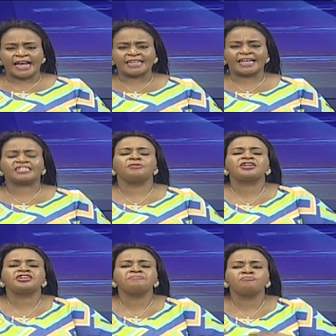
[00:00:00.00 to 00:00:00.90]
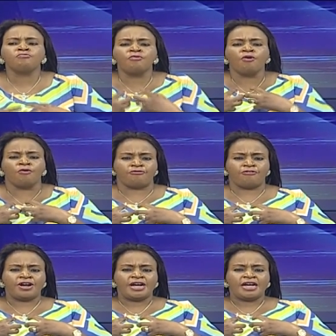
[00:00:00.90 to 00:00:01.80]
saying that He will remove,
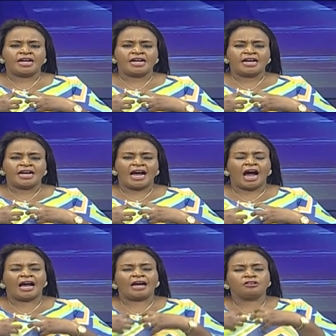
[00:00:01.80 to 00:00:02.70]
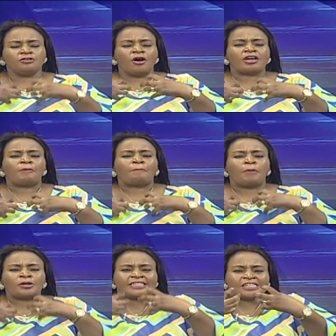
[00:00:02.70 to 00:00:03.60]
uh, uh, you know, He will
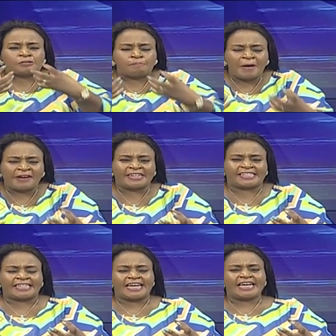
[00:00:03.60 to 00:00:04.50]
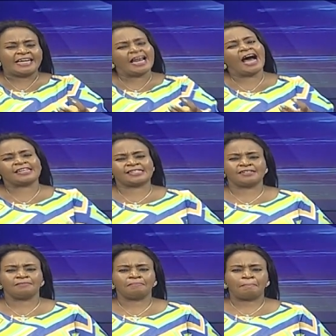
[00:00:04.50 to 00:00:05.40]
put His Spirit in us.
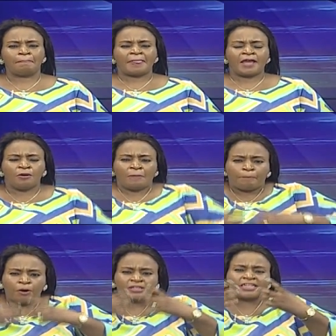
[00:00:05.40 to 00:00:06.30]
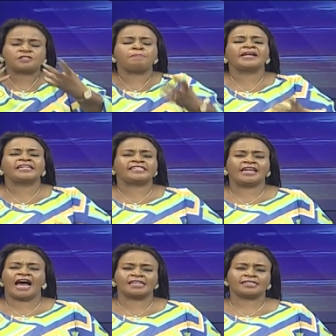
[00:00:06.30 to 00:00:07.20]
He will put His Spirit
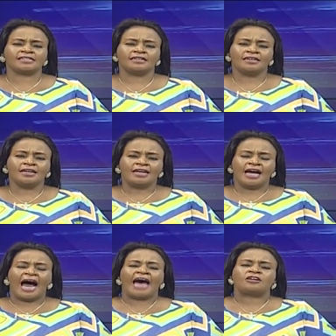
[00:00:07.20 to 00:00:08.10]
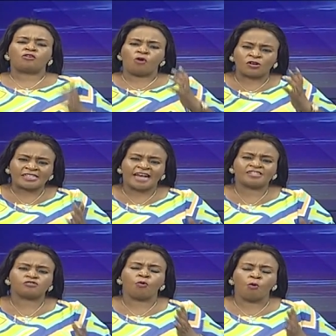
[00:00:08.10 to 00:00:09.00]
in us and cause
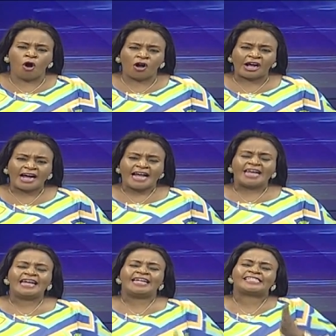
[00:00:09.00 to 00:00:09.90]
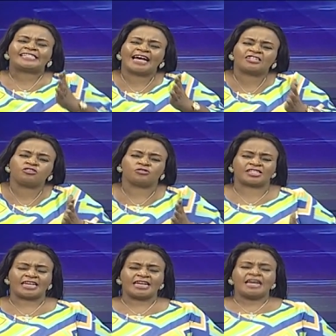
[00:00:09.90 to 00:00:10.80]
us to walk in His
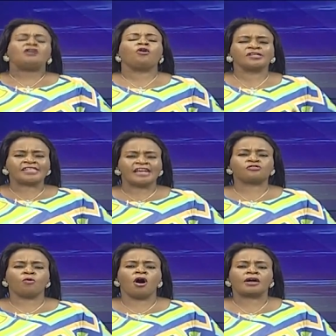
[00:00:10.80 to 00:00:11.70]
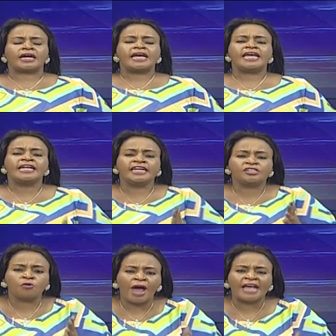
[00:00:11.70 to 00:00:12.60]
statutes, cause us to walk in
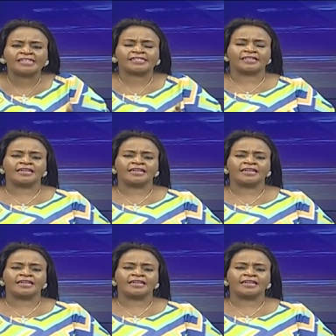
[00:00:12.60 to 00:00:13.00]
His ways.